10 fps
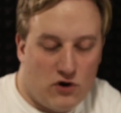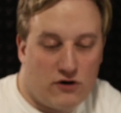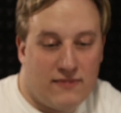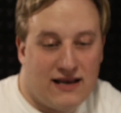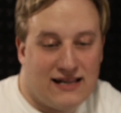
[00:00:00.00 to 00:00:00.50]

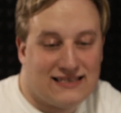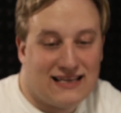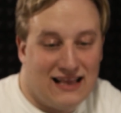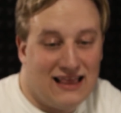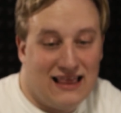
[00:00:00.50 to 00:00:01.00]
minutes
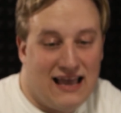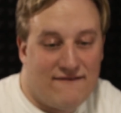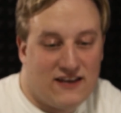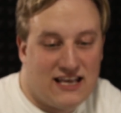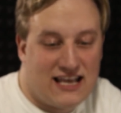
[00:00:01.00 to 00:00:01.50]
left
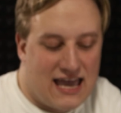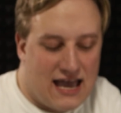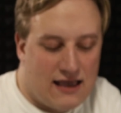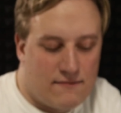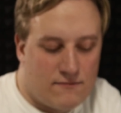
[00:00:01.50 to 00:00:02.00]
in the
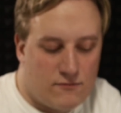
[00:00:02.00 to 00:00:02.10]
game.